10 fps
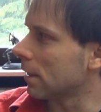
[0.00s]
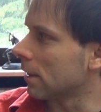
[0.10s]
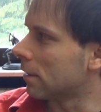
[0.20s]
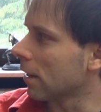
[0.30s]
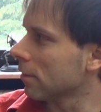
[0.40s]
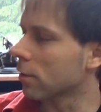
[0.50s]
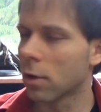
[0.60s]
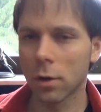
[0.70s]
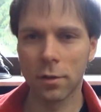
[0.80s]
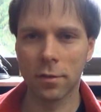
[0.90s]
it does not
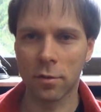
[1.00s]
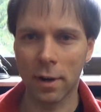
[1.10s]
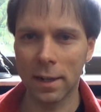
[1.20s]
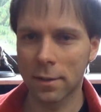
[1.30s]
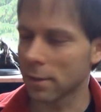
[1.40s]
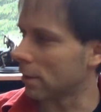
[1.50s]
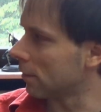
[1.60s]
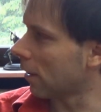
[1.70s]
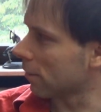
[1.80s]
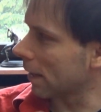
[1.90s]
go straight
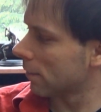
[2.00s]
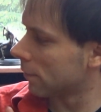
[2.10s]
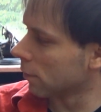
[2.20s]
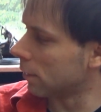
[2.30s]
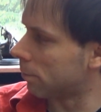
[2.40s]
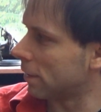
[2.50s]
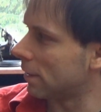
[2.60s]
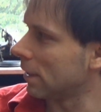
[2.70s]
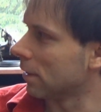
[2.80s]
directly to the PC.